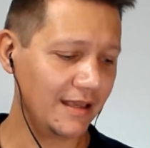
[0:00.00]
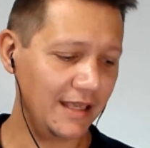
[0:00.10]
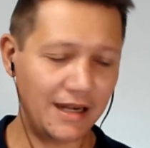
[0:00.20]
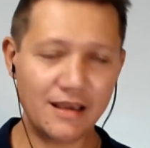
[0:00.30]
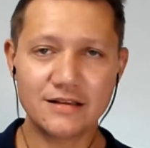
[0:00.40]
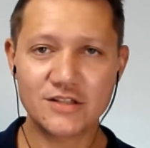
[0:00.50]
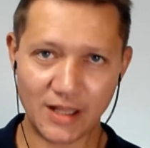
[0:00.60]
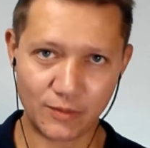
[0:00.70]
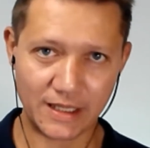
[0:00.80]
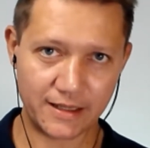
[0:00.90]
Gideon
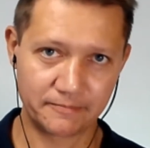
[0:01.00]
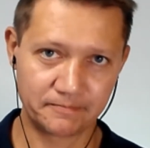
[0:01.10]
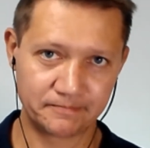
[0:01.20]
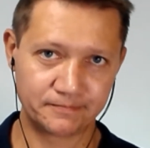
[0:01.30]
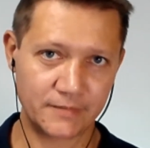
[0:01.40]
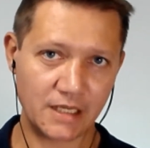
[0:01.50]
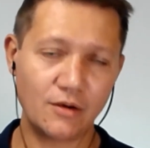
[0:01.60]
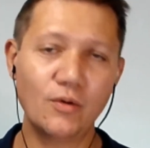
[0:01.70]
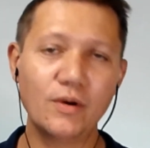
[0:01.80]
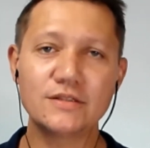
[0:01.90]
Shalwick,
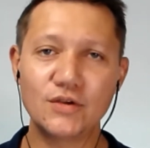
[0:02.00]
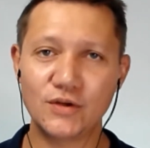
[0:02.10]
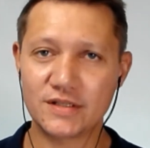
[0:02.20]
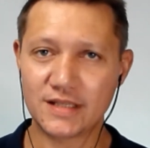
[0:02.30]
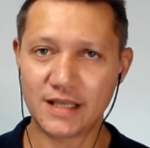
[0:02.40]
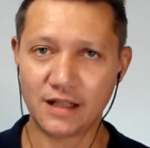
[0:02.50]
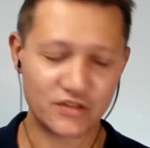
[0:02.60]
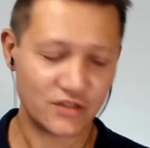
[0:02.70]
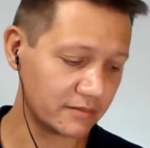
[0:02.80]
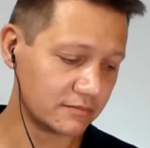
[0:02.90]
according to yourself,
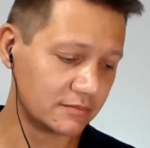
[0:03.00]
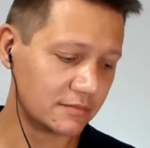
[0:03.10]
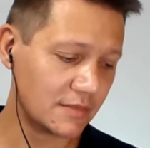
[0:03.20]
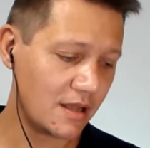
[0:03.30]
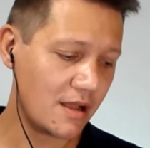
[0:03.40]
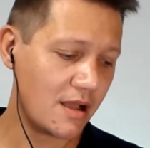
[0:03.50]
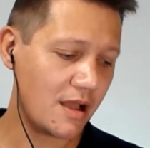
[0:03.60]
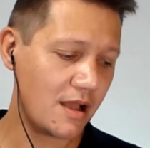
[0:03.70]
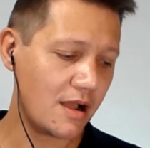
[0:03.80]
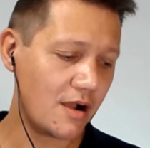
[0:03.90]
sir,
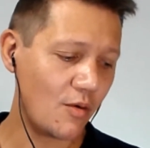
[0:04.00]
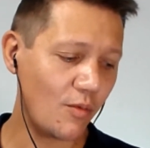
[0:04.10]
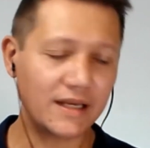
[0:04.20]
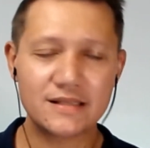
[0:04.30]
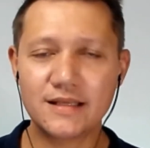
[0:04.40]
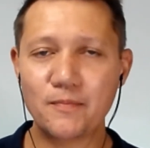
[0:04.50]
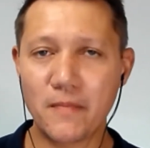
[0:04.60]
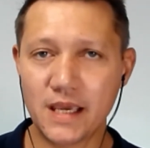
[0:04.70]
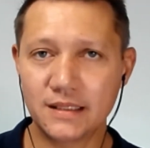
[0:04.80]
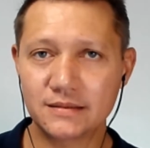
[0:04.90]
what does it
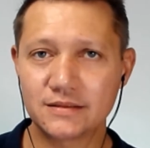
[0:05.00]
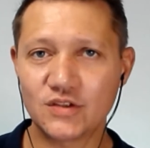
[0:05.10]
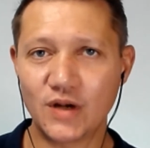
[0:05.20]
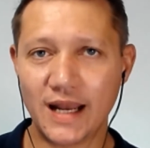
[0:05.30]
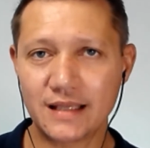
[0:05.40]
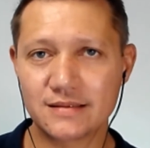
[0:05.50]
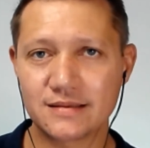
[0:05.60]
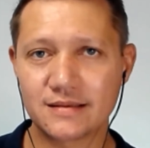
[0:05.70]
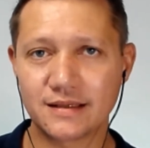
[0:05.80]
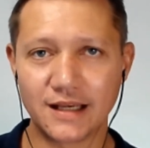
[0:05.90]
mean to
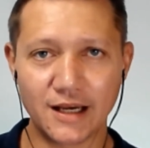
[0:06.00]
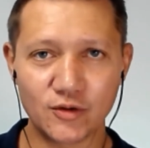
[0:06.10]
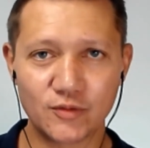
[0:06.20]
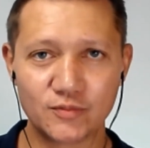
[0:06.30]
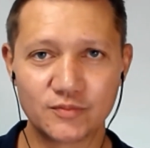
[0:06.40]
let go?